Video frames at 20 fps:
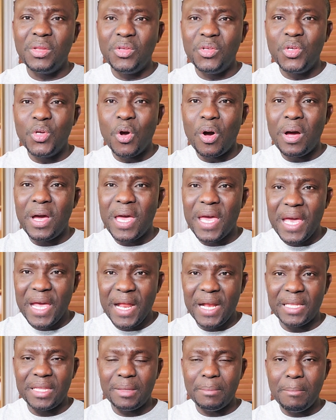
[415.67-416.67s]
your
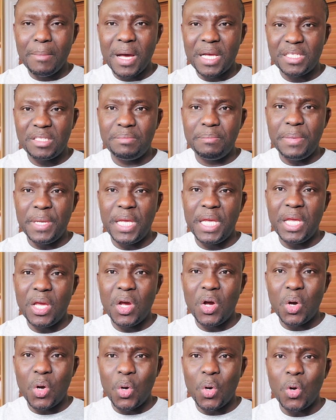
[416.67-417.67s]
health must be
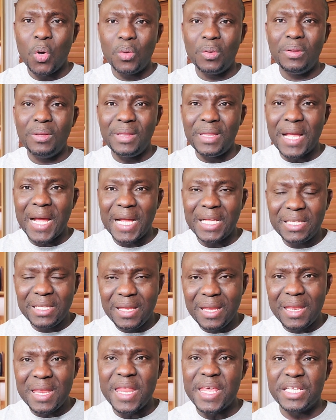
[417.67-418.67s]
on that
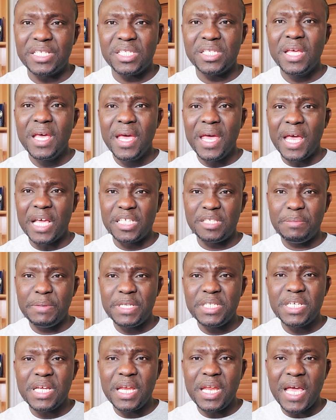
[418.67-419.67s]
list.
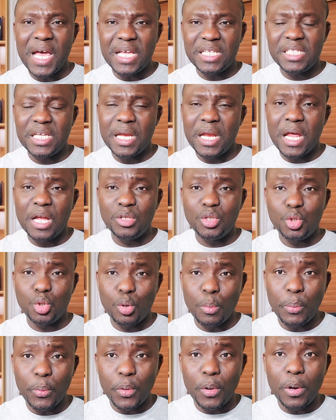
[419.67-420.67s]
Especially as an
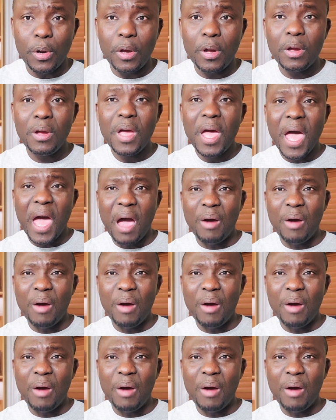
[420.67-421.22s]
entrepreneur, I